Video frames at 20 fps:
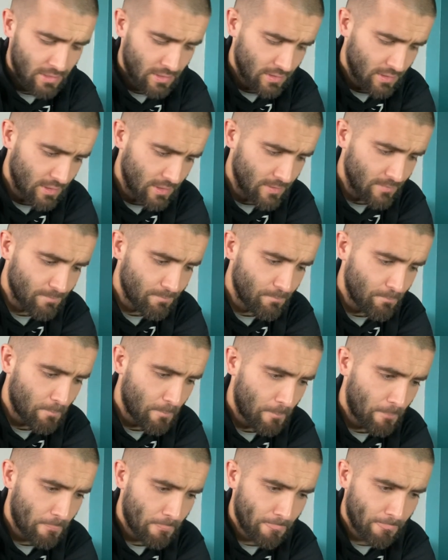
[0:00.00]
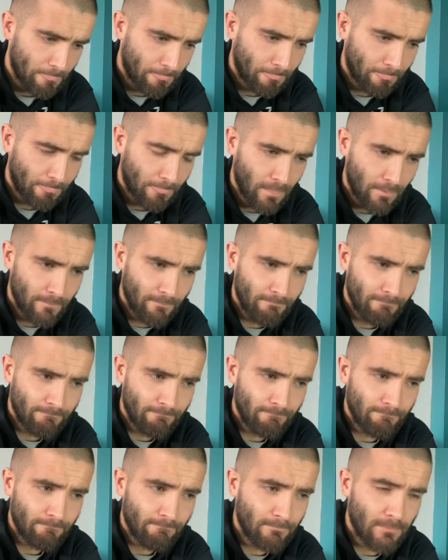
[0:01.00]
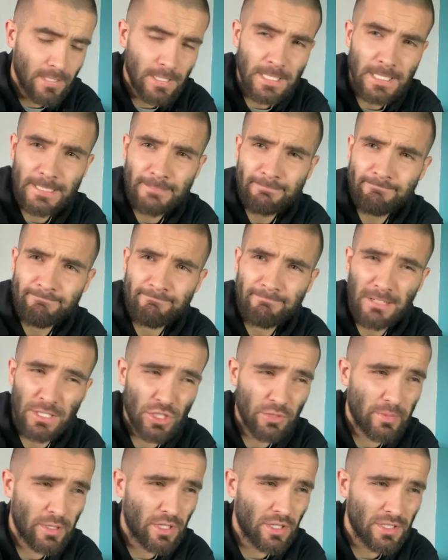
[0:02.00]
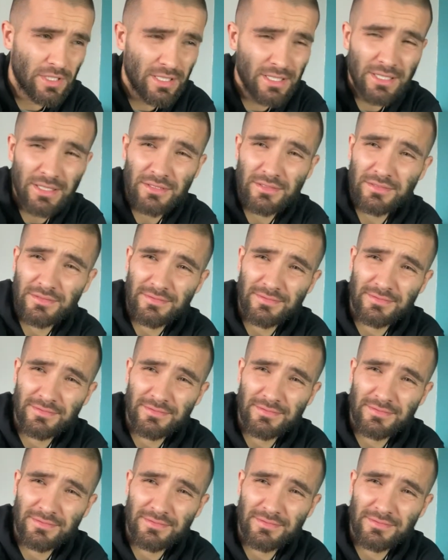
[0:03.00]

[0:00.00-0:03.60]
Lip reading: And yeah, and just be kind to yourself.